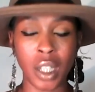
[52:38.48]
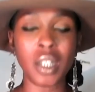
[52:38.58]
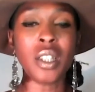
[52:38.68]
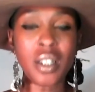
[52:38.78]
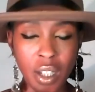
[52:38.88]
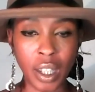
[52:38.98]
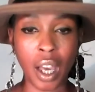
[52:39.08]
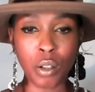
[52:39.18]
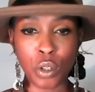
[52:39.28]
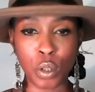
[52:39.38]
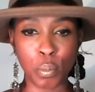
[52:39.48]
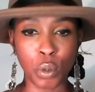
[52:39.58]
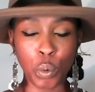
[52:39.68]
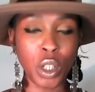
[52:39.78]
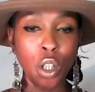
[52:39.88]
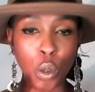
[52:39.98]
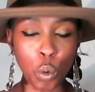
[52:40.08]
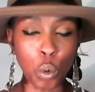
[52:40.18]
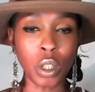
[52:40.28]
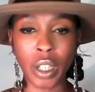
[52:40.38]
He is accountable. We are
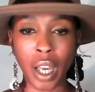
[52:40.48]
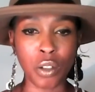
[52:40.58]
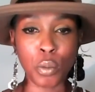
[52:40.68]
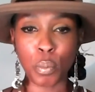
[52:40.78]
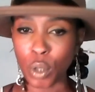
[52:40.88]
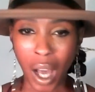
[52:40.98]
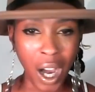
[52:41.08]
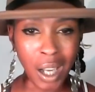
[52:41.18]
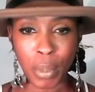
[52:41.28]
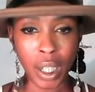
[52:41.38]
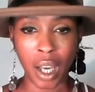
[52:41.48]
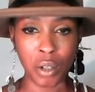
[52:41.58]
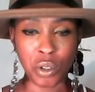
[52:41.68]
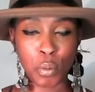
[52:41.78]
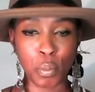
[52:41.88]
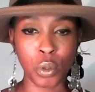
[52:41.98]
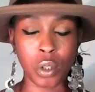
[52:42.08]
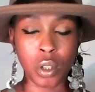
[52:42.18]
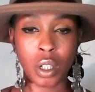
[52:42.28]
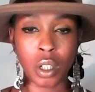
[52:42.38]
all accountable. I'm
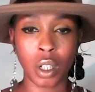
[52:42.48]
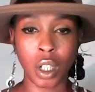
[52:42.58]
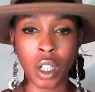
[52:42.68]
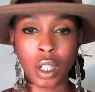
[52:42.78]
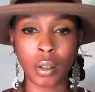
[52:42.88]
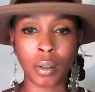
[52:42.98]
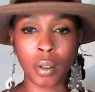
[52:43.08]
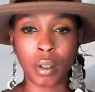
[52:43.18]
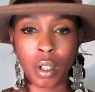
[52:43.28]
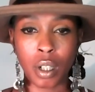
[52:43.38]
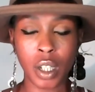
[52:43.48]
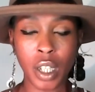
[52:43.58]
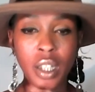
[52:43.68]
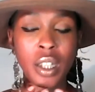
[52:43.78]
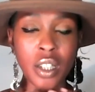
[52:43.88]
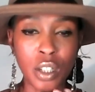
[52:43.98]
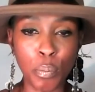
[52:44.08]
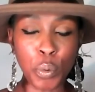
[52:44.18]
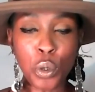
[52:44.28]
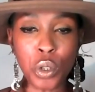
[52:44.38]
accountable. He is
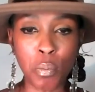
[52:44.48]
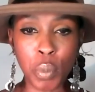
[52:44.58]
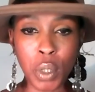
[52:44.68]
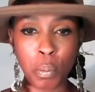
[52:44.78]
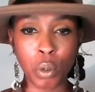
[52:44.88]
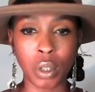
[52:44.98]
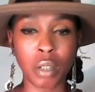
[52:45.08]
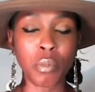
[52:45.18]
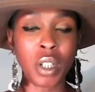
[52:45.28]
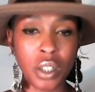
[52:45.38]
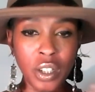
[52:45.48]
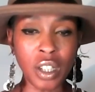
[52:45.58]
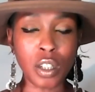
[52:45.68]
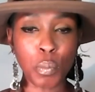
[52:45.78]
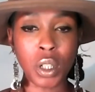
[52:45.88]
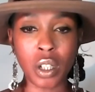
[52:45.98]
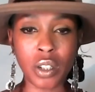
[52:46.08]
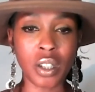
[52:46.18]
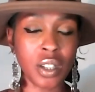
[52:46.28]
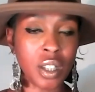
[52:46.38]
abusing people and he thinks
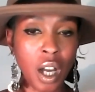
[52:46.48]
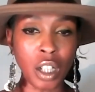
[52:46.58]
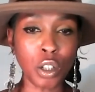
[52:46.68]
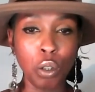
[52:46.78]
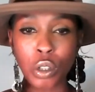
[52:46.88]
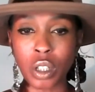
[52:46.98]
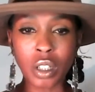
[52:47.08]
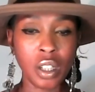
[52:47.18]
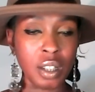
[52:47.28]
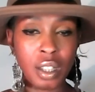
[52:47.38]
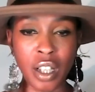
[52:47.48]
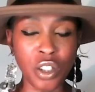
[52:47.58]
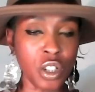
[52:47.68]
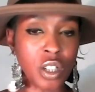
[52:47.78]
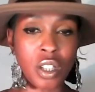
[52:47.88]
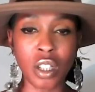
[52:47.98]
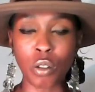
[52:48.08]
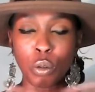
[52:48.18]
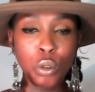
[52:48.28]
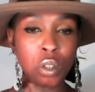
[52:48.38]
because he's an icon and he's a legend and
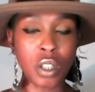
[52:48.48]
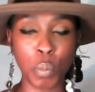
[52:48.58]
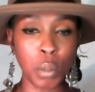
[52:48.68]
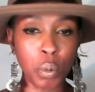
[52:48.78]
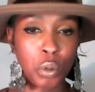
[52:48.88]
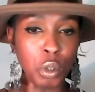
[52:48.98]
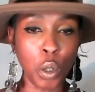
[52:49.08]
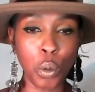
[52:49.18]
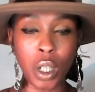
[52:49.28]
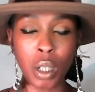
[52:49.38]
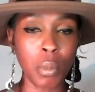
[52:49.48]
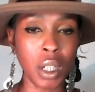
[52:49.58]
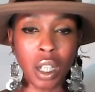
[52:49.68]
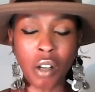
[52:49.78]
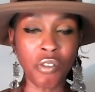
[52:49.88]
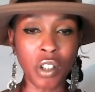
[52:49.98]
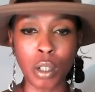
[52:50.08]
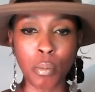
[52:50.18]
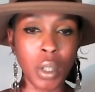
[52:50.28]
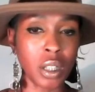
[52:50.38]
all these people know him and love
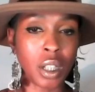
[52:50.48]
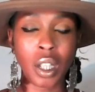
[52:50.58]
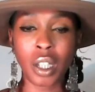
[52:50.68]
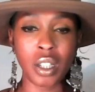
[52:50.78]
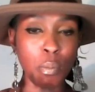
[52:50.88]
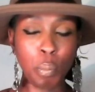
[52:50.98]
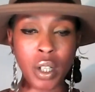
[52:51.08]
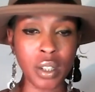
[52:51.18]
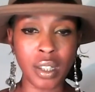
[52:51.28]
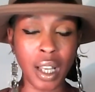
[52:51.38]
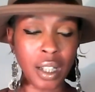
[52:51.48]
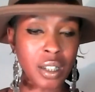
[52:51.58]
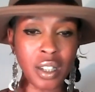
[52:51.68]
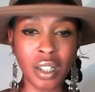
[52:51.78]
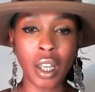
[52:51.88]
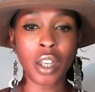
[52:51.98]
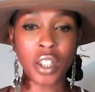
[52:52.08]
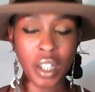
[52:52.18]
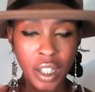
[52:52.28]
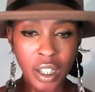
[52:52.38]
him and he's a personality
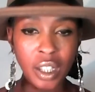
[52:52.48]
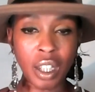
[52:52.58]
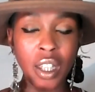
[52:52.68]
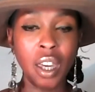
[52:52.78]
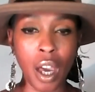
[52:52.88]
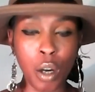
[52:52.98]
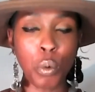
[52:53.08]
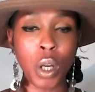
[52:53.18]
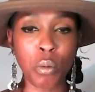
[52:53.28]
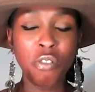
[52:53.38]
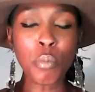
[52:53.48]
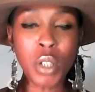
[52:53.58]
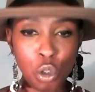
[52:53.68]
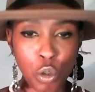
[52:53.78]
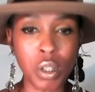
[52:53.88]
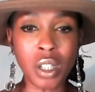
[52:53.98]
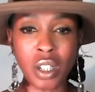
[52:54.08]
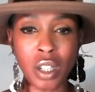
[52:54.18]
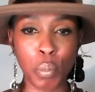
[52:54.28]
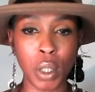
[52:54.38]
that he can get away with
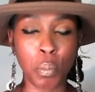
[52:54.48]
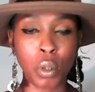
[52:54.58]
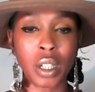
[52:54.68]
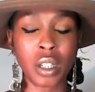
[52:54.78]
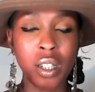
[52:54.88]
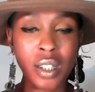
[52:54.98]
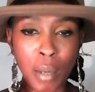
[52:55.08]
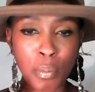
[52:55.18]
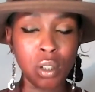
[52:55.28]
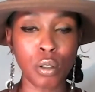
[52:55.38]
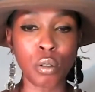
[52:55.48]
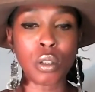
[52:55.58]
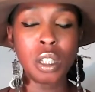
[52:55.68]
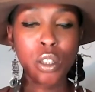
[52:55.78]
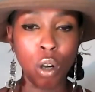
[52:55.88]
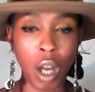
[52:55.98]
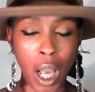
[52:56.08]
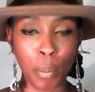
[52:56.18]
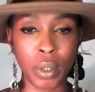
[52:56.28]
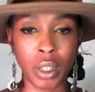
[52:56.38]
mistreating people, and it's absolutely not
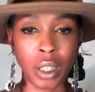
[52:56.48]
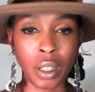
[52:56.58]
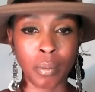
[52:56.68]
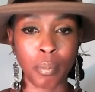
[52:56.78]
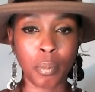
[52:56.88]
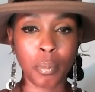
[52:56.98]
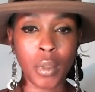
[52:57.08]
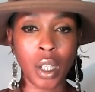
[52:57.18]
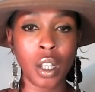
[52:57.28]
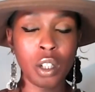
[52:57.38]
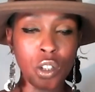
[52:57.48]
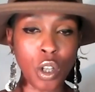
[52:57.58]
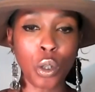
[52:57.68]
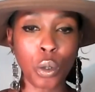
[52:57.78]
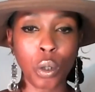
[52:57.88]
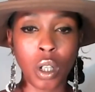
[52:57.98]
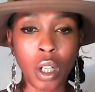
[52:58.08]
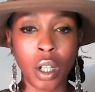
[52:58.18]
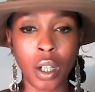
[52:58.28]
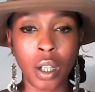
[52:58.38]
happening. So
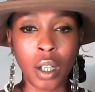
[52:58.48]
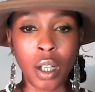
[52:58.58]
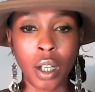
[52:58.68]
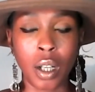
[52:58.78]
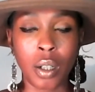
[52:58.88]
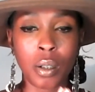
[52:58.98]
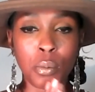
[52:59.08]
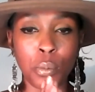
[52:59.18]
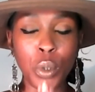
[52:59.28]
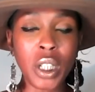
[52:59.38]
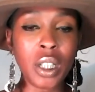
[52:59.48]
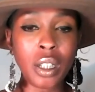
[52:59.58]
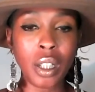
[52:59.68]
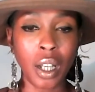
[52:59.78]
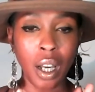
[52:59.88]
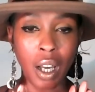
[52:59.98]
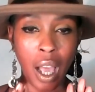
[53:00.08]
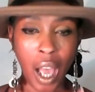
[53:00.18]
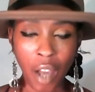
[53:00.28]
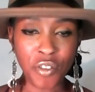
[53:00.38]
we
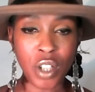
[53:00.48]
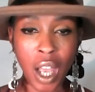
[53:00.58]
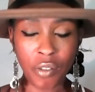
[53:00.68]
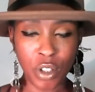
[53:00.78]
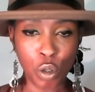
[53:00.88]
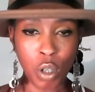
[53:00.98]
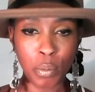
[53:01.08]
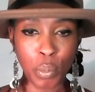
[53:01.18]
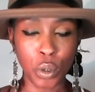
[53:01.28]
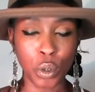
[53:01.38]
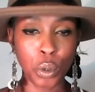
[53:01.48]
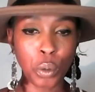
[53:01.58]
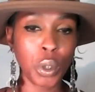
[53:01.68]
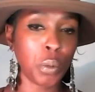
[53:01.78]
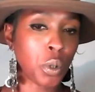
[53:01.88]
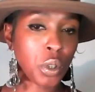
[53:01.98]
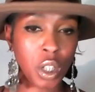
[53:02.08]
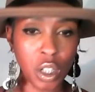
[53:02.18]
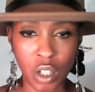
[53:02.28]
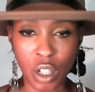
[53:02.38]
have to have a tribunal. We want to
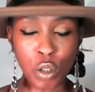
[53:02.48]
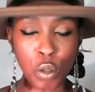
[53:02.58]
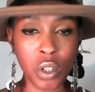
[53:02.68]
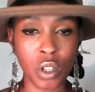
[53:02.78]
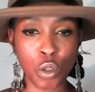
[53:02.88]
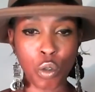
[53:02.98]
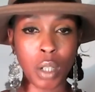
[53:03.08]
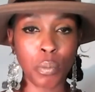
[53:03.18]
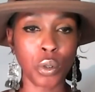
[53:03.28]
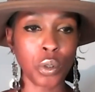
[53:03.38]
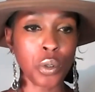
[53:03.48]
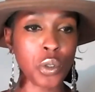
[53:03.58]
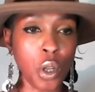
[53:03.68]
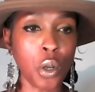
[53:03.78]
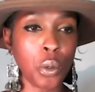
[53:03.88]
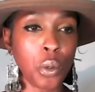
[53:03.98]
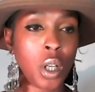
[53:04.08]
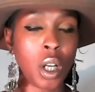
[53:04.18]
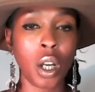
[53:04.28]
continue as a tribunal. So